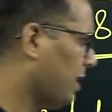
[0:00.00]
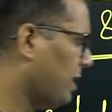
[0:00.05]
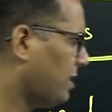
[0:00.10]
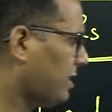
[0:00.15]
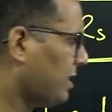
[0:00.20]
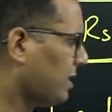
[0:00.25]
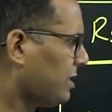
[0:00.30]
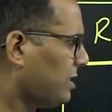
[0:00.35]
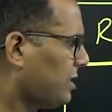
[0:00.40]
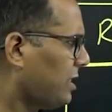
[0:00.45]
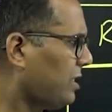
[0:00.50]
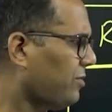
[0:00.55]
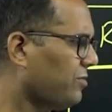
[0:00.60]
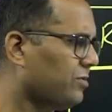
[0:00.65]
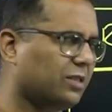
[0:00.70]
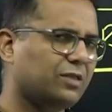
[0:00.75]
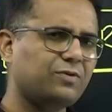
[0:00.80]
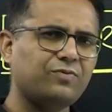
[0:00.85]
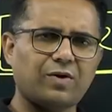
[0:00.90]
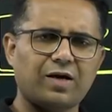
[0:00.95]
interest rate,
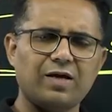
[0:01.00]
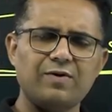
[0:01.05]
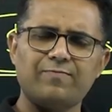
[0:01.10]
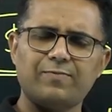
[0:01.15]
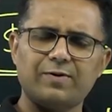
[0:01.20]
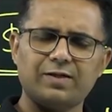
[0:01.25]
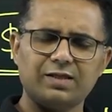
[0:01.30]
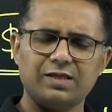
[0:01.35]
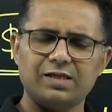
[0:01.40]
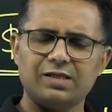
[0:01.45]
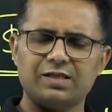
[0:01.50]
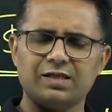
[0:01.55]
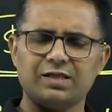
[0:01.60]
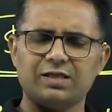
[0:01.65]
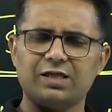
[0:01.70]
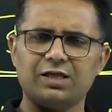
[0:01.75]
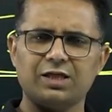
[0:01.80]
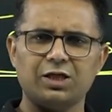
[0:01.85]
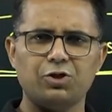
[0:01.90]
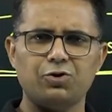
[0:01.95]
this 5%
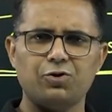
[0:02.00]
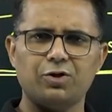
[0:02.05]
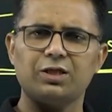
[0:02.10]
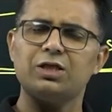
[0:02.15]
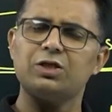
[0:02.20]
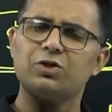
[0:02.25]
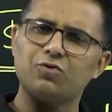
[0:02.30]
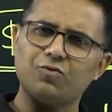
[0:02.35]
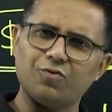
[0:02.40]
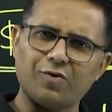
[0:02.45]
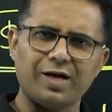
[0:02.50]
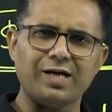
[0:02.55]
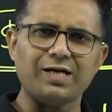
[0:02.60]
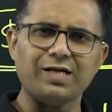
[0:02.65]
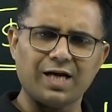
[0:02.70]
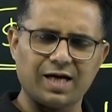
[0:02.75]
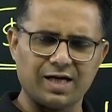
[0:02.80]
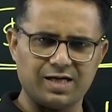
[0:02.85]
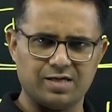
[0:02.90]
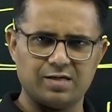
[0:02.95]
interest rate in US is quite
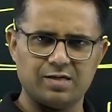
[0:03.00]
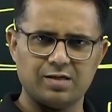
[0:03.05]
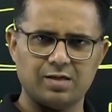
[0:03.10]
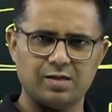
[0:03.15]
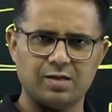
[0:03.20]
high